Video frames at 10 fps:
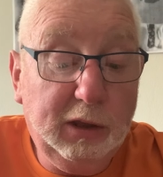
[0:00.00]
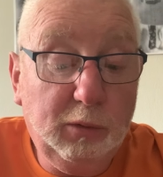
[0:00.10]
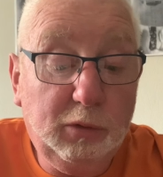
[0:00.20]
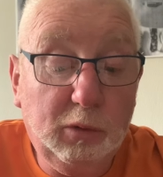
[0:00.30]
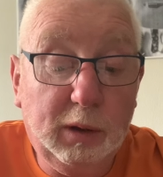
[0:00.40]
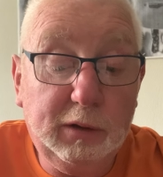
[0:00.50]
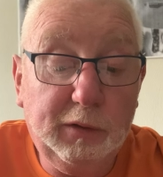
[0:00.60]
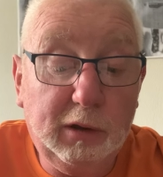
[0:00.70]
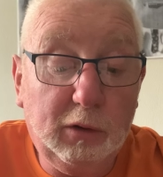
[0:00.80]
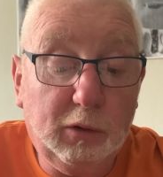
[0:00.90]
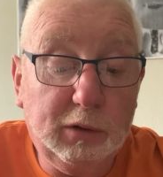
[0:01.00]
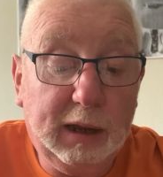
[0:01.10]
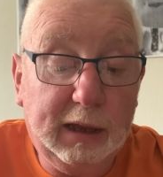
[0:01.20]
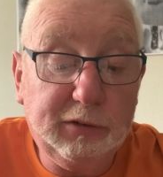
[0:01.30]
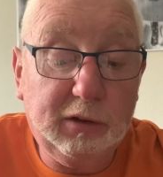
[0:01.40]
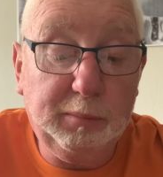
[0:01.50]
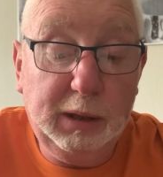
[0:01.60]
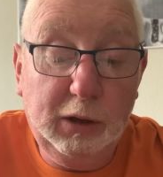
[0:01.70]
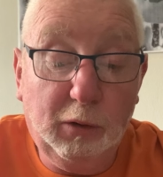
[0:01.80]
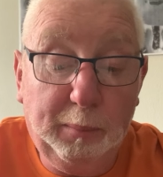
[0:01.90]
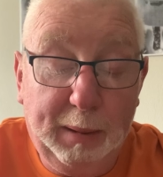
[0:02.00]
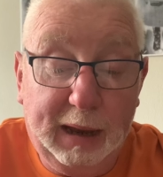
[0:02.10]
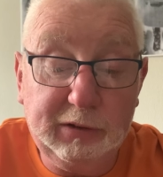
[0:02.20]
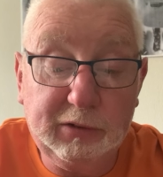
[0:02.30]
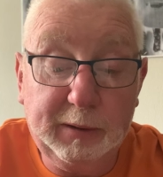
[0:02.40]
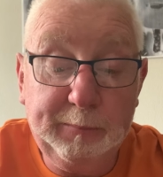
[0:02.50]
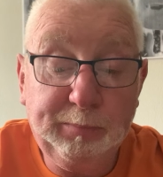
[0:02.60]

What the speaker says: you do unto the Lord has to be your best.